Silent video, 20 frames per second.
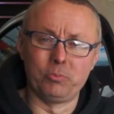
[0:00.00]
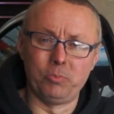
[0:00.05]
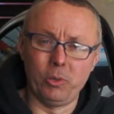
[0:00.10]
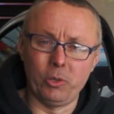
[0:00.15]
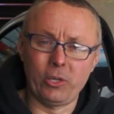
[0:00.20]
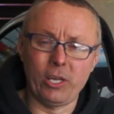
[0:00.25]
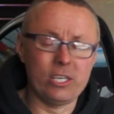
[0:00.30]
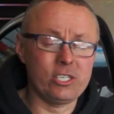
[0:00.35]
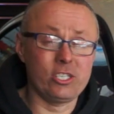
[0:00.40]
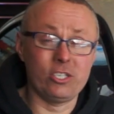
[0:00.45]
Put
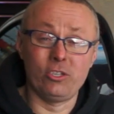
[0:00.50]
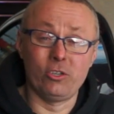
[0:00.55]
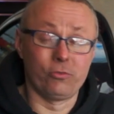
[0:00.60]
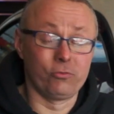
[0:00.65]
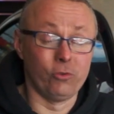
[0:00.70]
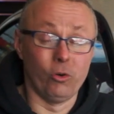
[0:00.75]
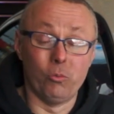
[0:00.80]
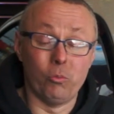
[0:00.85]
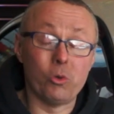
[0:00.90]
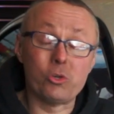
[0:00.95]
the engine in the
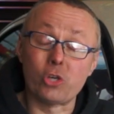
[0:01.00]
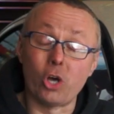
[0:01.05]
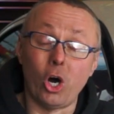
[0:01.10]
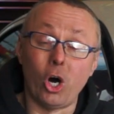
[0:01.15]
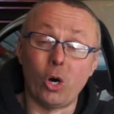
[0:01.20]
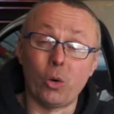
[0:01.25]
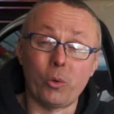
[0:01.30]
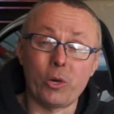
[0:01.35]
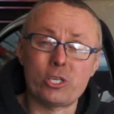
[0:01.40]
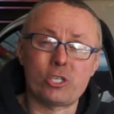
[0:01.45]
front was
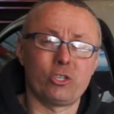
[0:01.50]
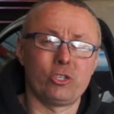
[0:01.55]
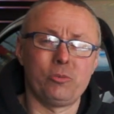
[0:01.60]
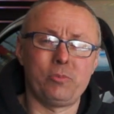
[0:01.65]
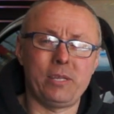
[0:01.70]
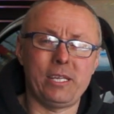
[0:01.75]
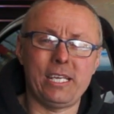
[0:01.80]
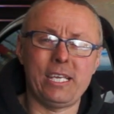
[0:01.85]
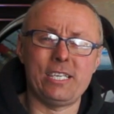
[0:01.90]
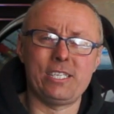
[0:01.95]
always going to be
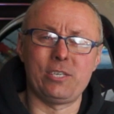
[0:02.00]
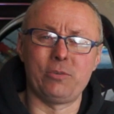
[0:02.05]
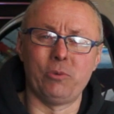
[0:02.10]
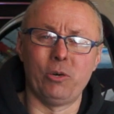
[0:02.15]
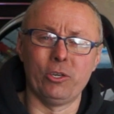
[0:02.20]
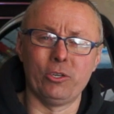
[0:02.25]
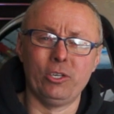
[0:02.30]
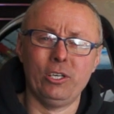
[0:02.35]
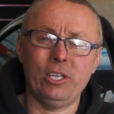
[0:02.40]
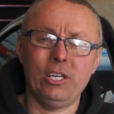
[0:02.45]
the easy
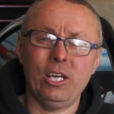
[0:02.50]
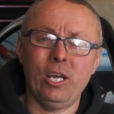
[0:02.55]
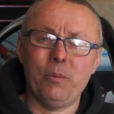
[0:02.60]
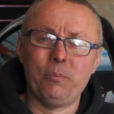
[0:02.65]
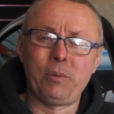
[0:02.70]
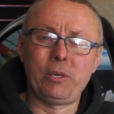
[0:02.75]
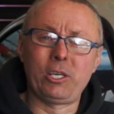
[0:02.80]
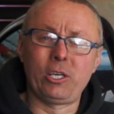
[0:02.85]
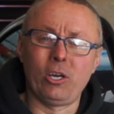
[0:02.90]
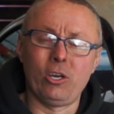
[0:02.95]
one,
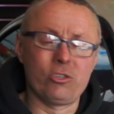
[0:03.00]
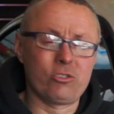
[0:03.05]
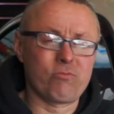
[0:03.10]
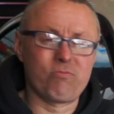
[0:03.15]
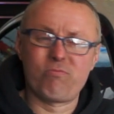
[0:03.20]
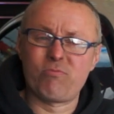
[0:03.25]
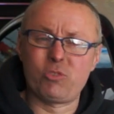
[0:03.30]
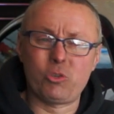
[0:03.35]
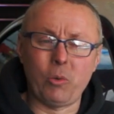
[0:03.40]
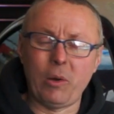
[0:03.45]
because
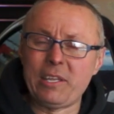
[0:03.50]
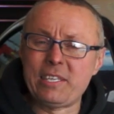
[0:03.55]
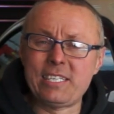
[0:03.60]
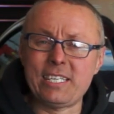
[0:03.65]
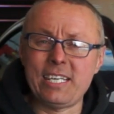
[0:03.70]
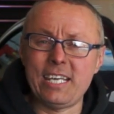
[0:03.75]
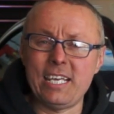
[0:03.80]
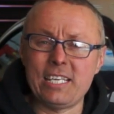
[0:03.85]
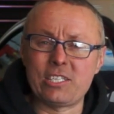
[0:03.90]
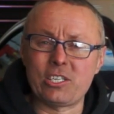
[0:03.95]
20
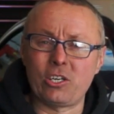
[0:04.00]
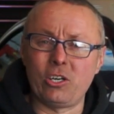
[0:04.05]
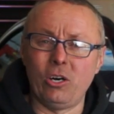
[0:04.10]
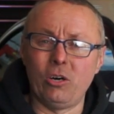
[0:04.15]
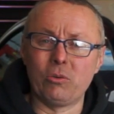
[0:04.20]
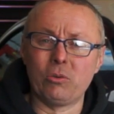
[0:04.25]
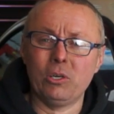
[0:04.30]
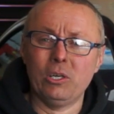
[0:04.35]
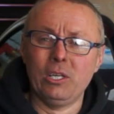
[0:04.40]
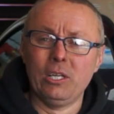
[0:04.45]
years
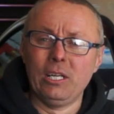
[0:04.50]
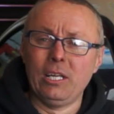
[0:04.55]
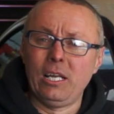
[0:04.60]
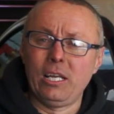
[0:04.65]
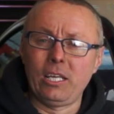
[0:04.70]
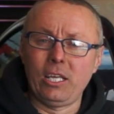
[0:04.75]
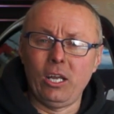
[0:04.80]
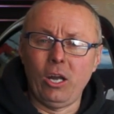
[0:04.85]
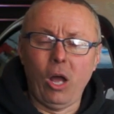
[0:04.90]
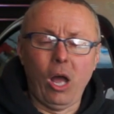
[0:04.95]
ago,
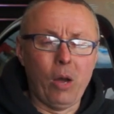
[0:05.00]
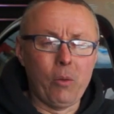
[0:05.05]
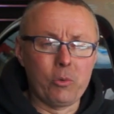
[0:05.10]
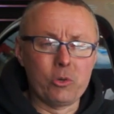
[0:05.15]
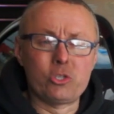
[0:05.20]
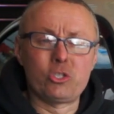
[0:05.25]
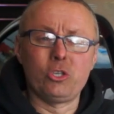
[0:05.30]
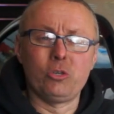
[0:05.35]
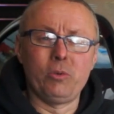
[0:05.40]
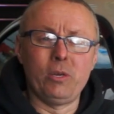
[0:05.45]
I was
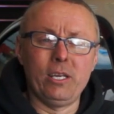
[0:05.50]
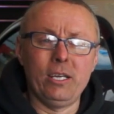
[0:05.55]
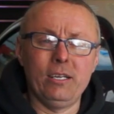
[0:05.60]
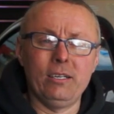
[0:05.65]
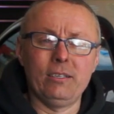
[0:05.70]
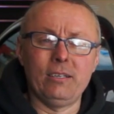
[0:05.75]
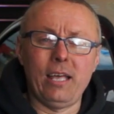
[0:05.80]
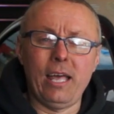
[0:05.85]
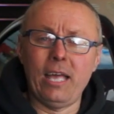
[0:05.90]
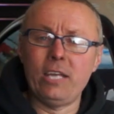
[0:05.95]

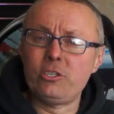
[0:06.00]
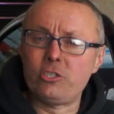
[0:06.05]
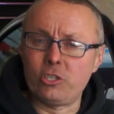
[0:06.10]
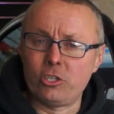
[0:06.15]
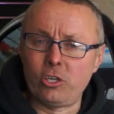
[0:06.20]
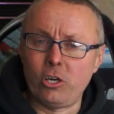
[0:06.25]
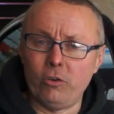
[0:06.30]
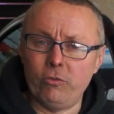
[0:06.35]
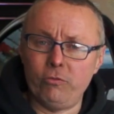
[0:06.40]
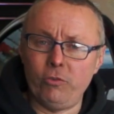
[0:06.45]
doing engine
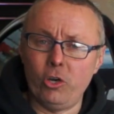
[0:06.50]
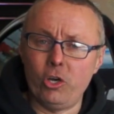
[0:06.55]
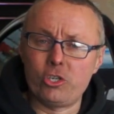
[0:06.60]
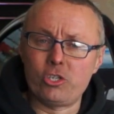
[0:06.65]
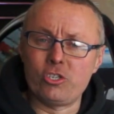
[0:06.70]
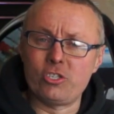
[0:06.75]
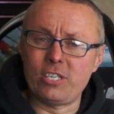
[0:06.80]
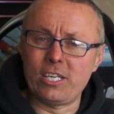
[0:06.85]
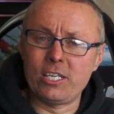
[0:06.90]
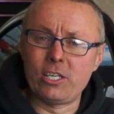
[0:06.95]

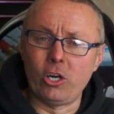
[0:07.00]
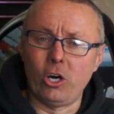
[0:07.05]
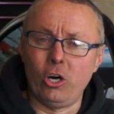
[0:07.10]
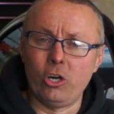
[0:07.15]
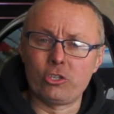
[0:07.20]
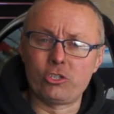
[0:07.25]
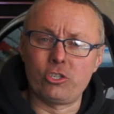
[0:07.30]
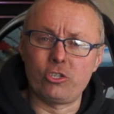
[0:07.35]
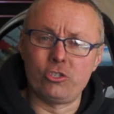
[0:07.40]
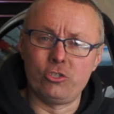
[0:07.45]
conversions in
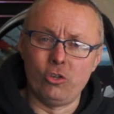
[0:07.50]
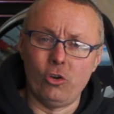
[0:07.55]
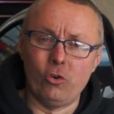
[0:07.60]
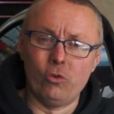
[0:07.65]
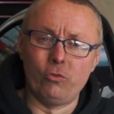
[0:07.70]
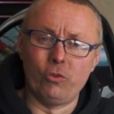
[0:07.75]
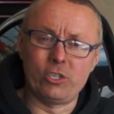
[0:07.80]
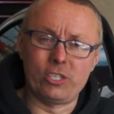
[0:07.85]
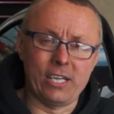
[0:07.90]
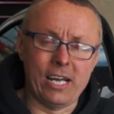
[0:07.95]
Corsas,
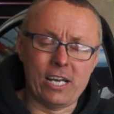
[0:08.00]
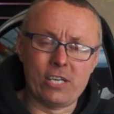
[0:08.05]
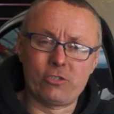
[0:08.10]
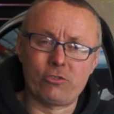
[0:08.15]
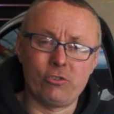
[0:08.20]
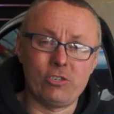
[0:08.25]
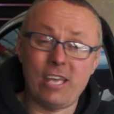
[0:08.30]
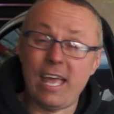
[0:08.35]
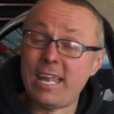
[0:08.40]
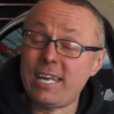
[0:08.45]
Novas and
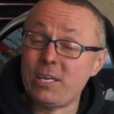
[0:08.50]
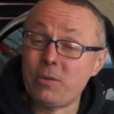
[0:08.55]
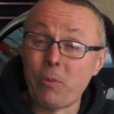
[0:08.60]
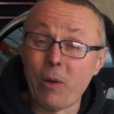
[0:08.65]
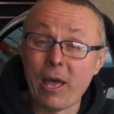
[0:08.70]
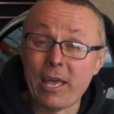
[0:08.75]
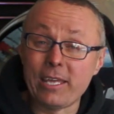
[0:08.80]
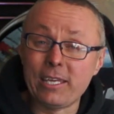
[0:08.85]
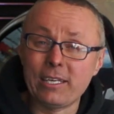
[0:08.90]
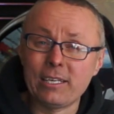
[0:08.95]
Astras
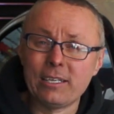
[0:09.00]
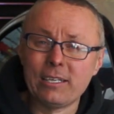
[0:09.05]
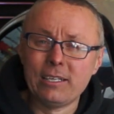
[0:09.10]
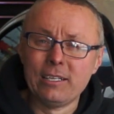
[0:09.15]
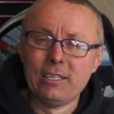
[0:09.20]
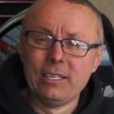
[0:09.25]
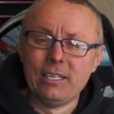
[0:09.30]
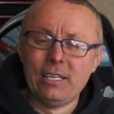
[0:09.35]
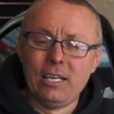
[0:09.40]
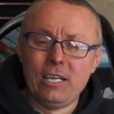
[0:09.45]
anyway.
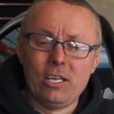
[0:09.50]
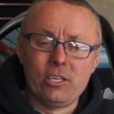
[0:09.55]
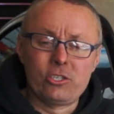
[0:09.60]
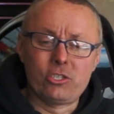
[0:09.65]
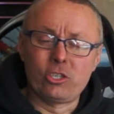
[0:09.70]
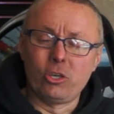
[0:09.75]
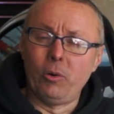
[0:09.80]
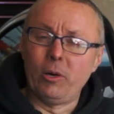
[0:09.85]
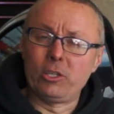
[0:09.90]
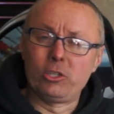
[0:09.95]

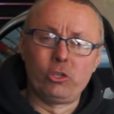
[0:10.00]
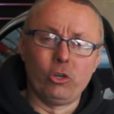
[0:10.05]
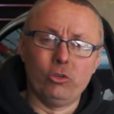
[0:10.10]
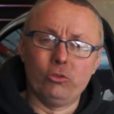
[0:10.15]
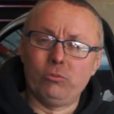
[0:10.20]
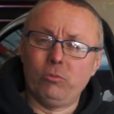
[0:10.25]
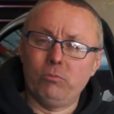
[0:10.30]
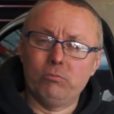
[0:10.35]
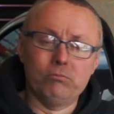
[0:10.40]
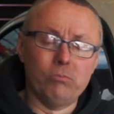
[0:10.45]
So I'd
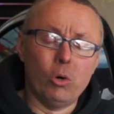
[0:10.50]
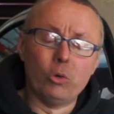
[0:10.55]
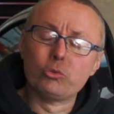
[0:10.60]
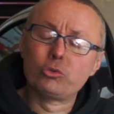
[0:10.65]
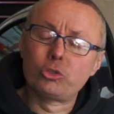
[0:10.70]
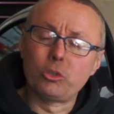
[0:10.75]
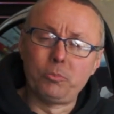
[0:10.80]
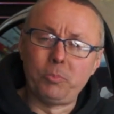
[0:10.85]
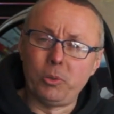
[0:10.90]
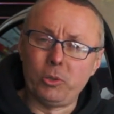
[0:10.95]
done
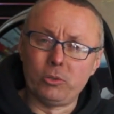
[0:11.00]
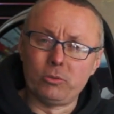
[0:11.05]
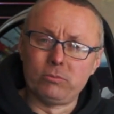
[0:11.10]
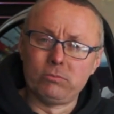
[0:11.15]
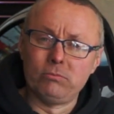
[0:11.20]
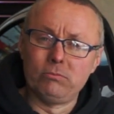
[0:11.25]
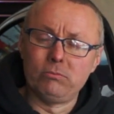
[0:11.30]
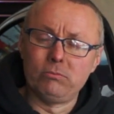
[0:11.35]
multiple